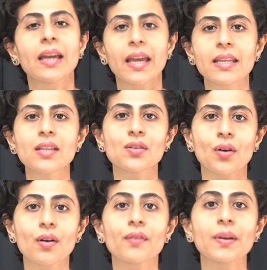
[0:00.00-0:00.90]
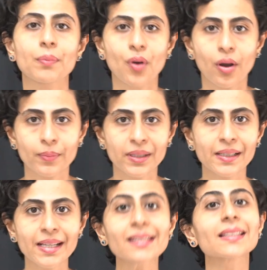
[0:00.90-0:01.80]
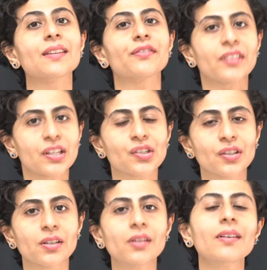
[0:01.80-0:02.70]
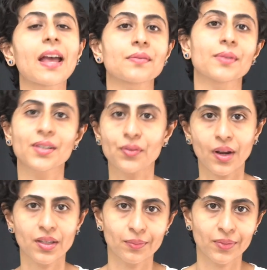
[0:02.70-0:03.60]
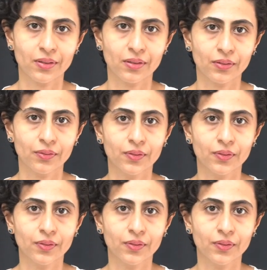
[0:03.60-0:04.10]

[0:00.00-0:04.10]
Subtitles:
any sort of abnormalities in facial nerve as well as trigeminal nerve.